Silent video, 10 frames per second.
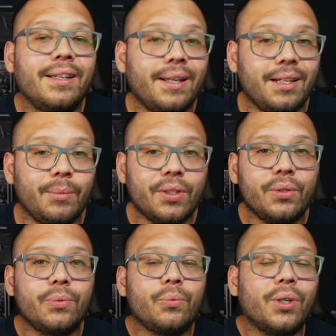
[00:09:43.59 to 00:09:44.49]
and let me
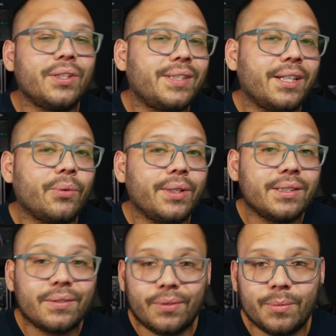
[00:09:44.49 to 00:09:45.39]
know what your takeaway
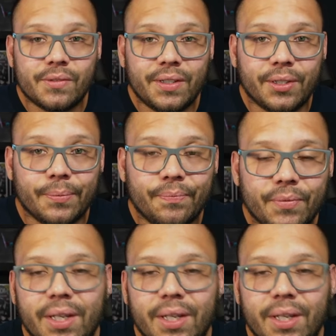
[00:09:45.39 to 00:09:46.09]
is from this video.